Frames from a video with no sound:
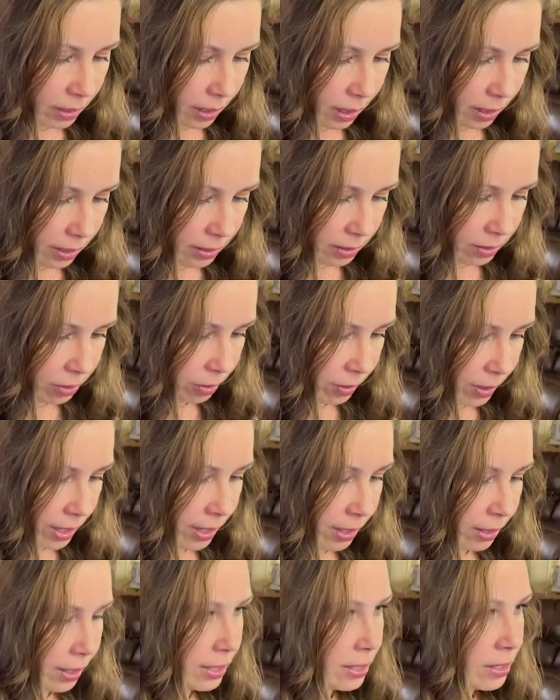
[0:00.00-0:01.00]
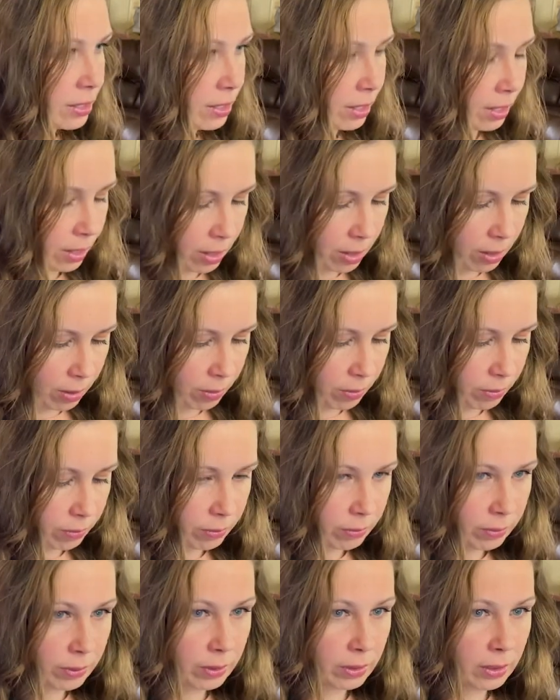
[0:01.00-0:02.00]
is greater than 0,
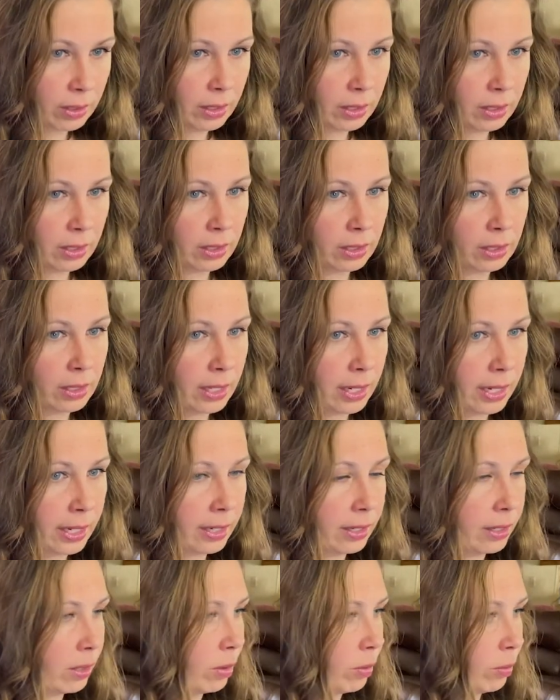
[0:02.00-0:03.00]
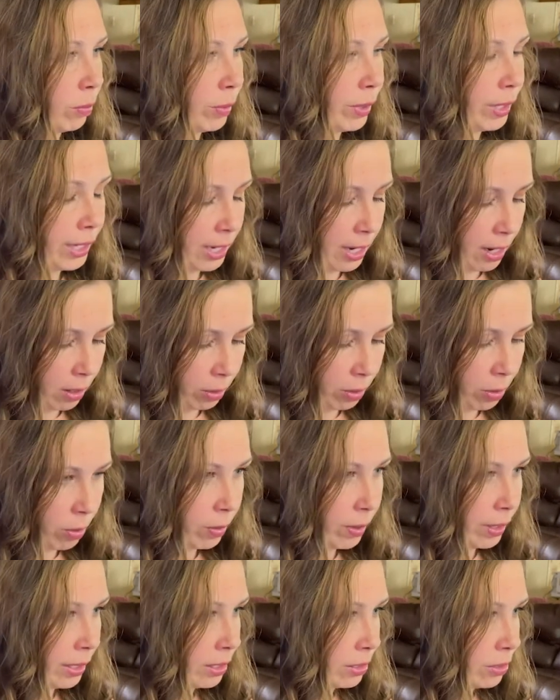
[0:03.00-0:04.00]
then we are
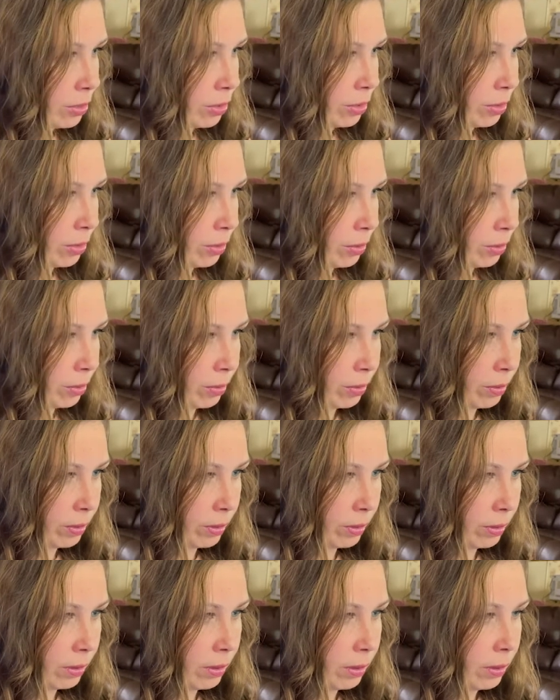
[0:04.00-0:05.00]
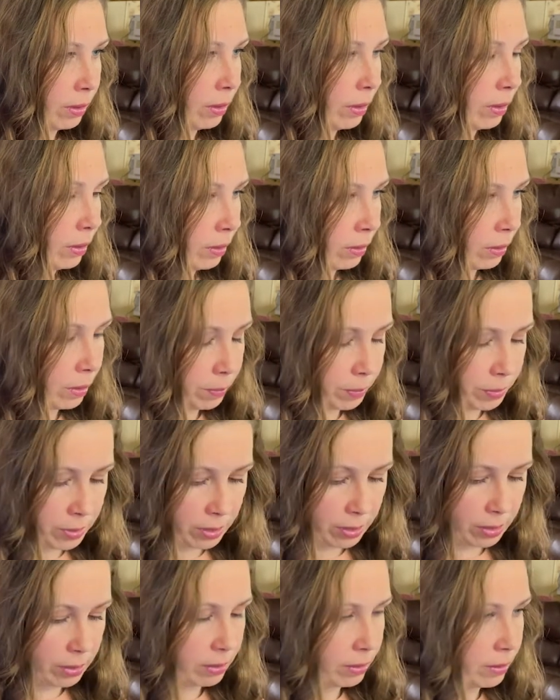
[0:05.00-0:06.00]
going to,
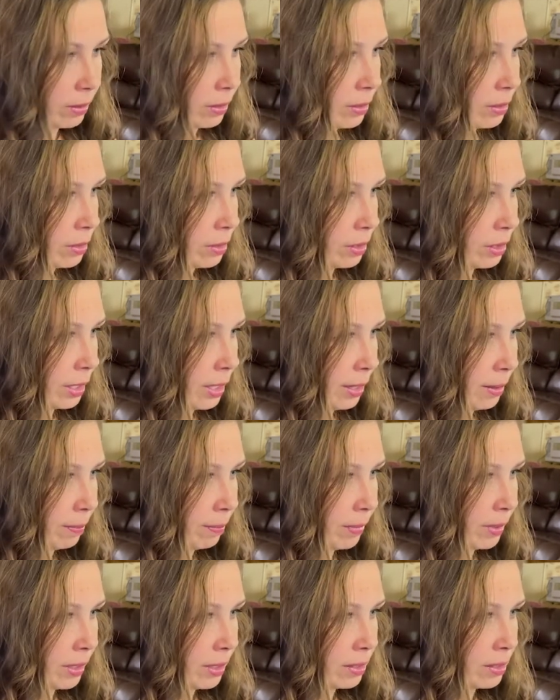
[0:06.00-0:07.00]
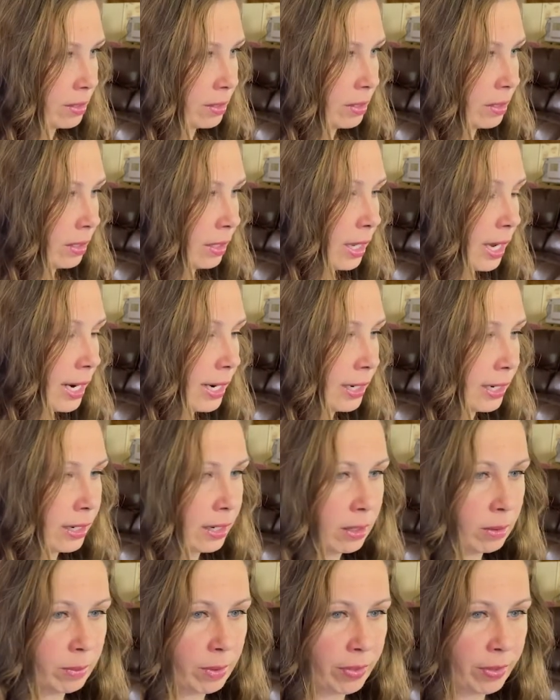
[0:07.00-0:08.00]
let's keep this in line
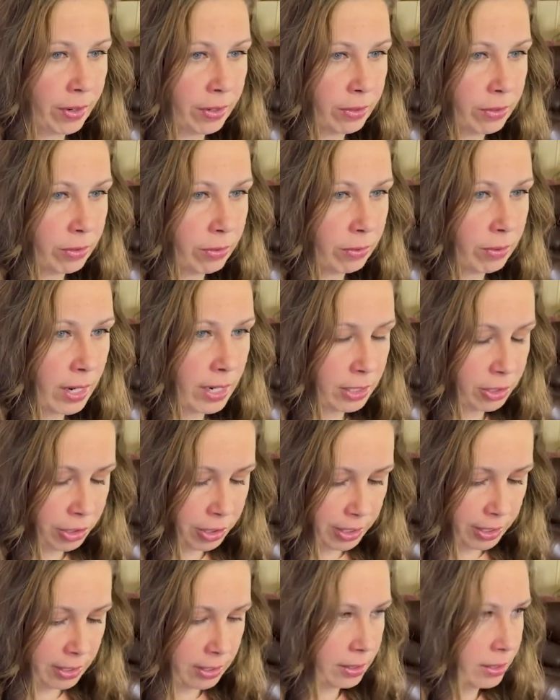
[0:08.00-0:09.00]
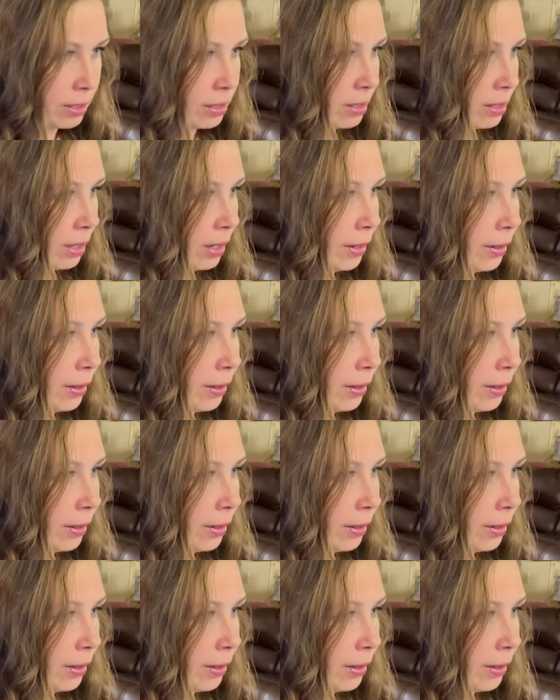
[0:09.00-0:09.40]
here with our directions.